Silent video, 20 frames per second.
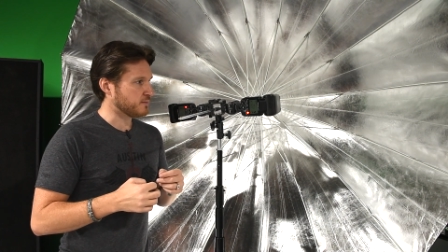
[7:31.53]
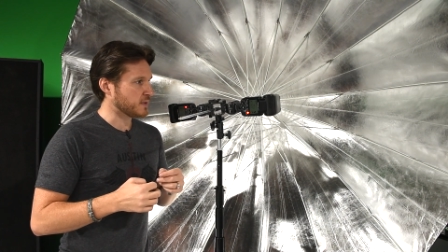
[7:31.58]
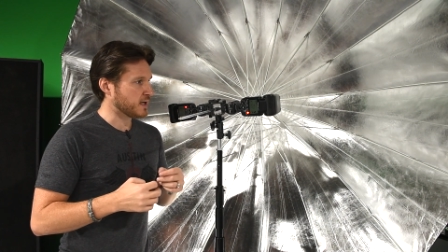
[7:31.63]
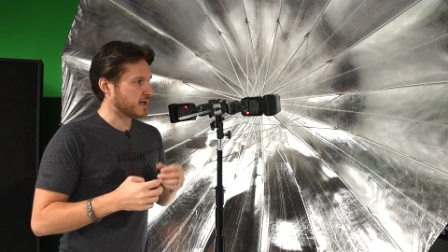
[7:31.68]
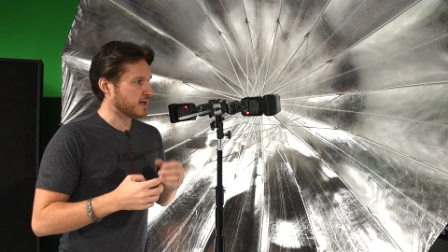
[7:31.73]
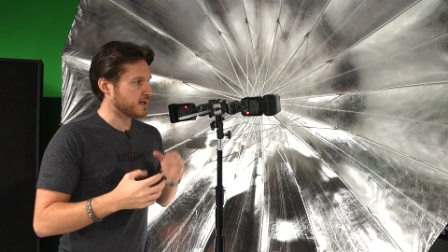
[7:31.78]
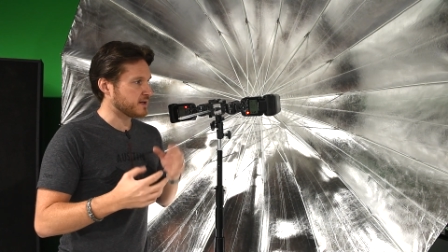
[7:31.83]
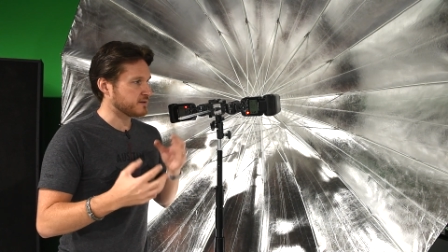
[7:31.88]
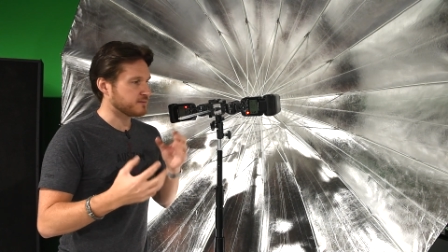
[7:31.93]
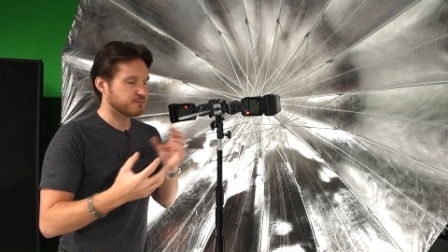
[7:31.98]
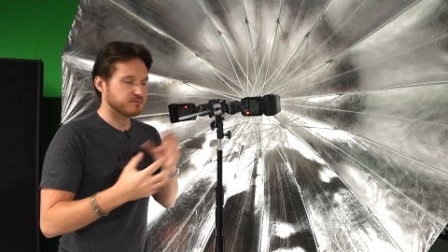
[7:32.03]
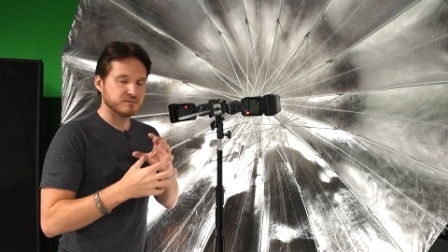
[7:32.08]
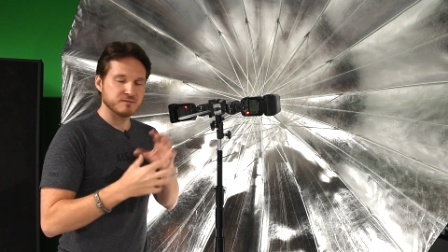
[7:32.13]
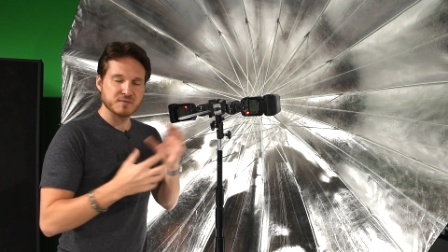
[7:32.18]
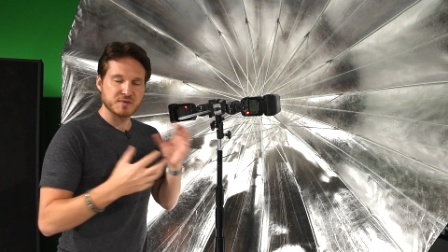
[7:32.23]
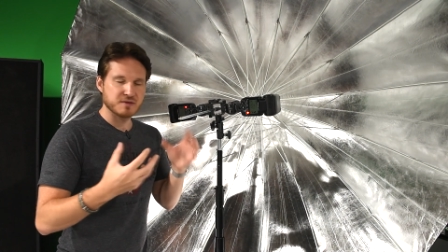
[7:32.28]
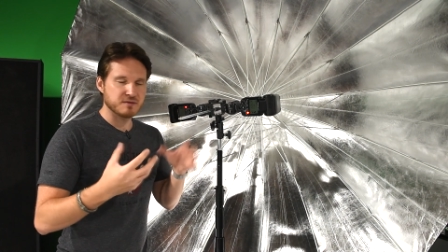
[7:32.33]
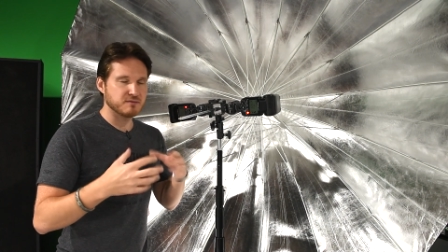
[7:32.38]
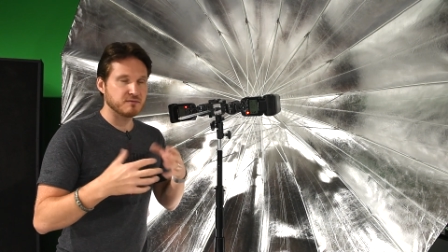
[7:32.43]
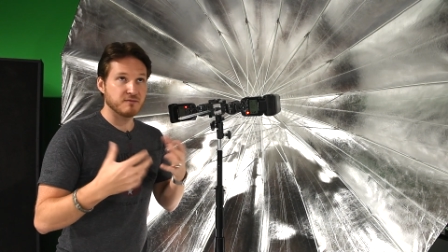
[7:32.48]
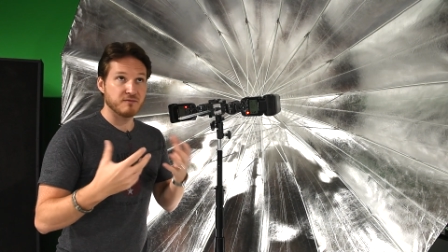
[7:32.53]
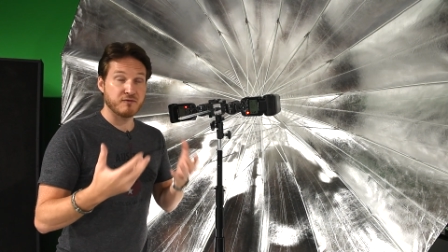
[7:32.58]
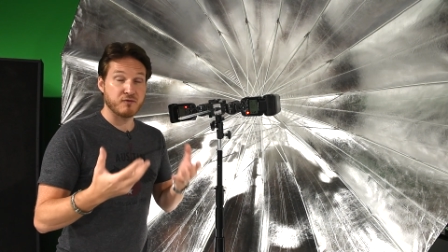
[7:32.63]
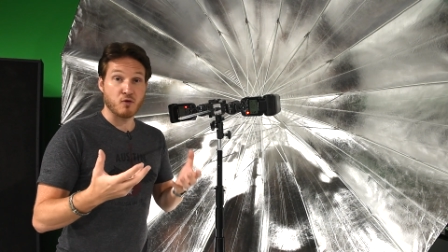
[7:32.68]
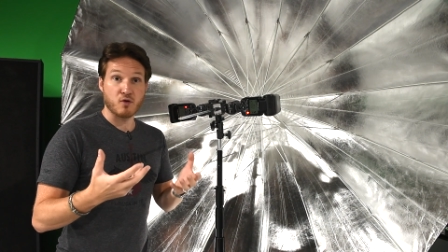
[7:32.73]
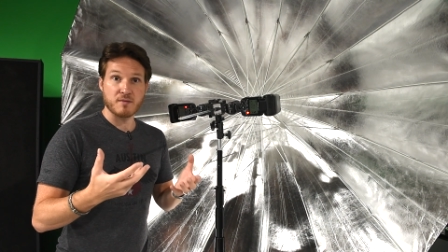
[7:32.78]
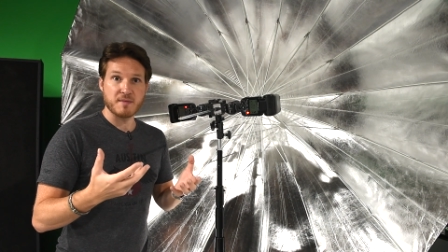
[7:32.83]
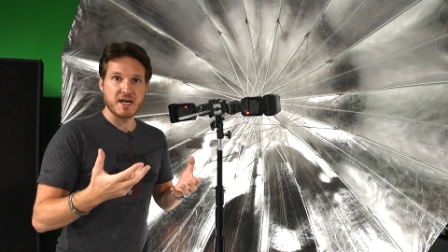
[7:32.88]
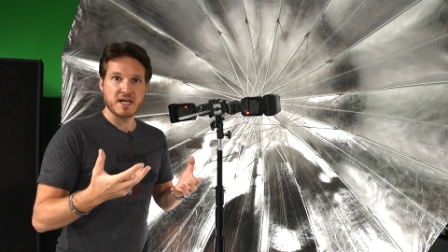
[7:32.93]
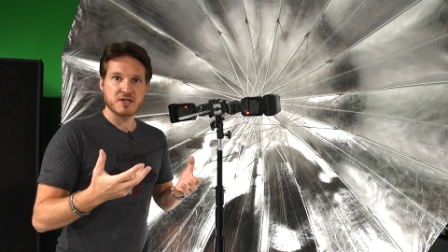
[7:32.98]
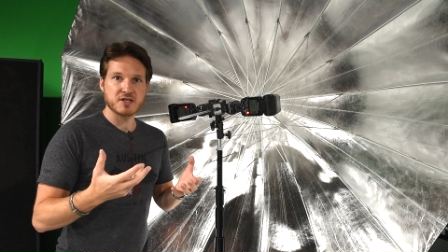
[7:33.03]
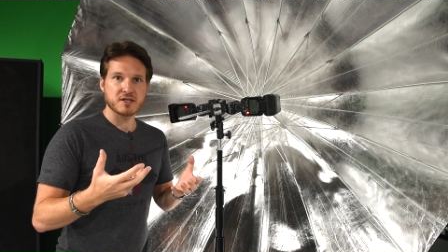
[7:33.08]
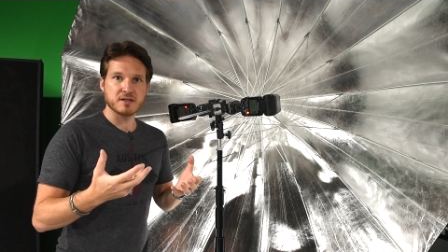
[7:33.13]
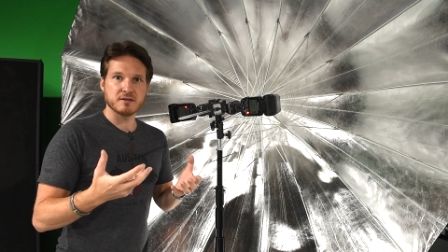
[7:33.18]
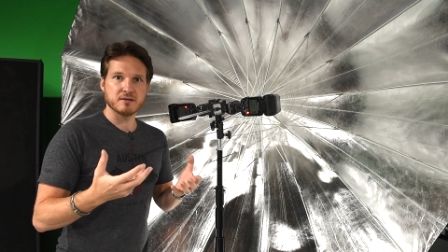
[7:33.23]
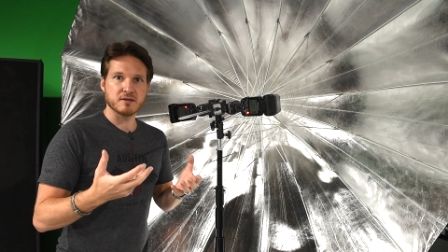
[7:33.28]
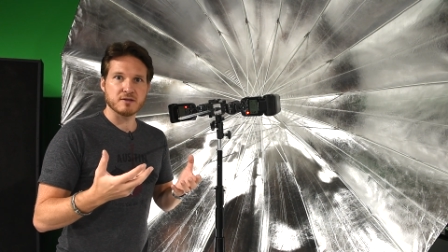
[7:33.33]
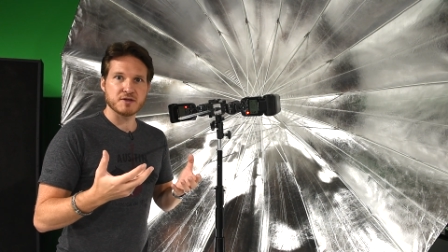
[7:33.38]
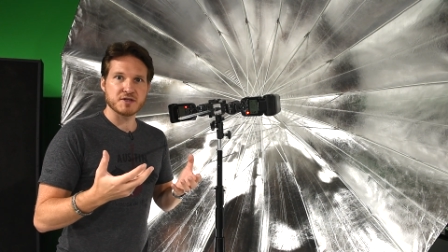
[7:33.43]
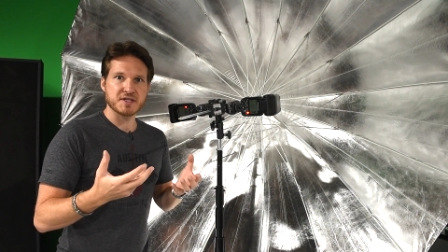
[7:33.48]
uh,
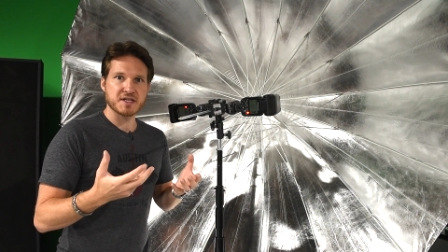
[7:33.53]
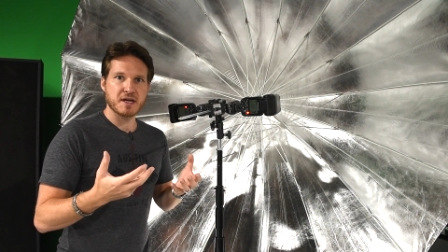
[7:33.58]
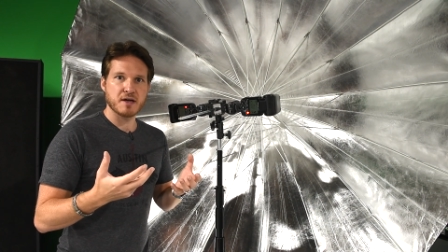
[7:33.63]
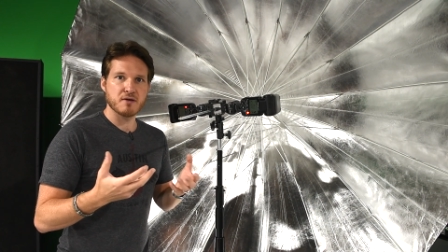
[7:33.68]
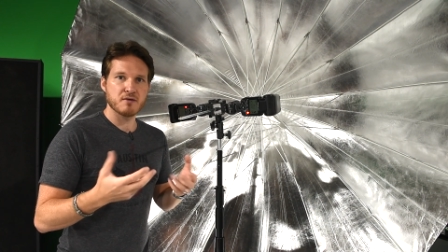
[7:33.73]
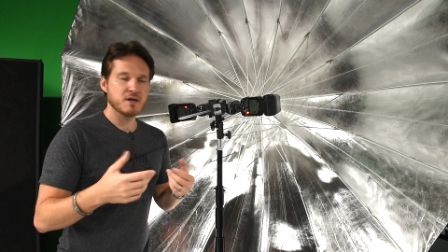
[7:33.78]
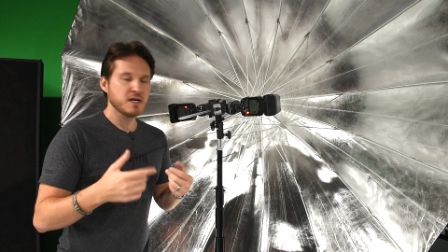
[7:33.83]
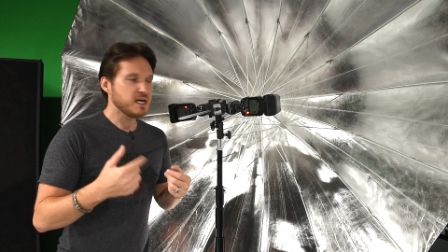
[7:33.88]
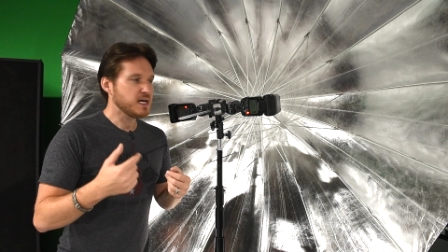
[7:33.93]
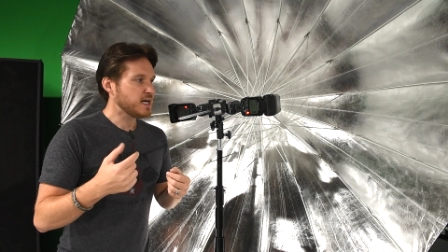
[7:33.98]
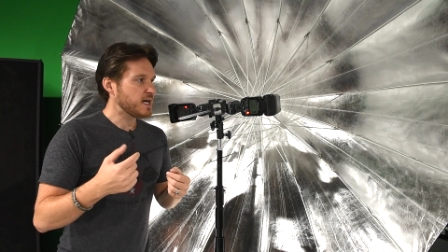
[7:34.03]
formation or so.